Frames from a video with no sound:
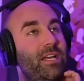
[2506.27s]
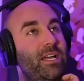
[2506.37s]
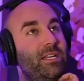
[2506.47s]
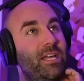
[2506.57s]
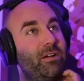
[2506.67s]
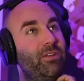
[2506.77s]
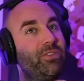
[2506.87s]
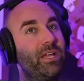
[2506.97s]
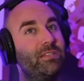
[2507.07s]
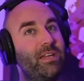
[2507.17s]
And Gary
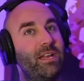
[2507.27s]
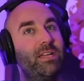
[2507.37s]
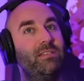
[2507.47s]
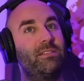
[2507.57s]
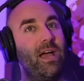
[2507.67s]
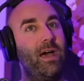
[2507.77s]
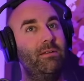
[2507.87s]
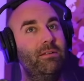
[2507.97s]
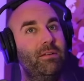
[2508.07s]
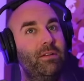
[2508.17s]
thinks that he's got
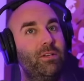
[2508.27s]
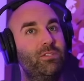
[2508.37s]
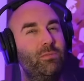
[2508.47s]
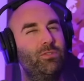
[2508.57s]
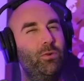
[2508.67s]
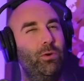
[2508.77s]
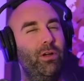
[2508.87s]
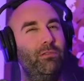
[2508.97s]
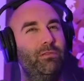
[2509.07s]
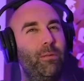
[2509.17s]
some sort
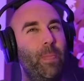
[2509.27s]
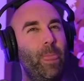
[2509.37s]
of,